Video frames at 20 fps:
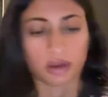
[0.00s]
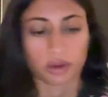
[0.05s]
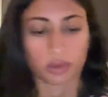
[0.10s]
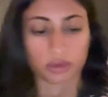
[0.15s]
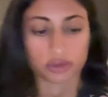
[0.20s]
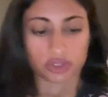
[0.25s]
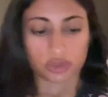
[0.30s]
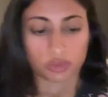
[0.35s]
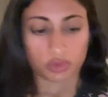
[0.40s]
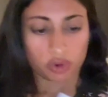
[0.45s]

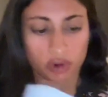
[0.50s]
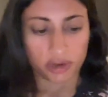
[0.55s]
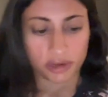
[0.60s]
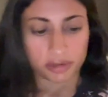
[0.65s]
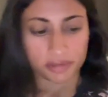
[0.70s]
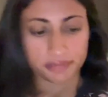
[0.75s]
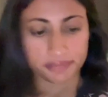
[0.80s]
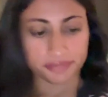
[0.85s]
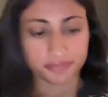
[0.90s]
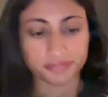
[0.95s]
once more,
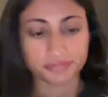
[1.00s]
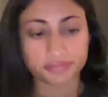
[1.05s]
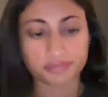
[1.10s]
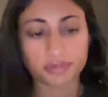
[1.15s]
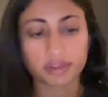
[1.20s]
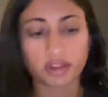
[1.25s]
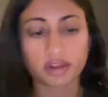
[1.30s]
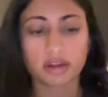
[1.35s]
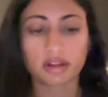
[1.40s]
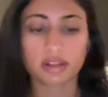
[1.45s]

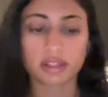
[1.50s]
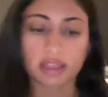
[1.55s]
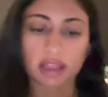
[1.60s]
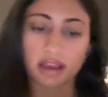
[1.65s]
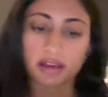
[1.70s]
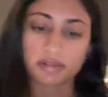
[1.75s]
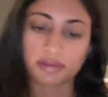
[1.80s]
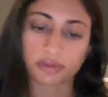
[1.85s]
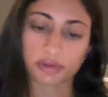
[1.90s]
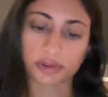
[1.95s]

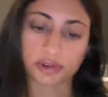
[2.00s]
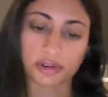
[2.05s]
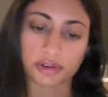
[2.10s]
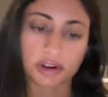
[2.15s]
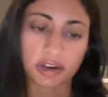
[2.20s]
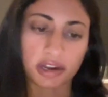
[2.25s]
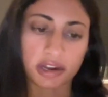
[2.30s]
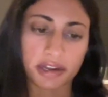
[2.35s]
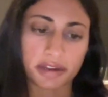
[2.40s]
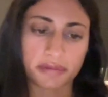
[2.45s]
laugh or
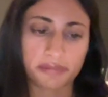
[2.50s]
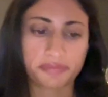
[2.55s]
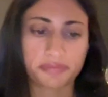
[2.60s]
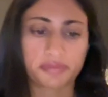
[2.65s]
cry.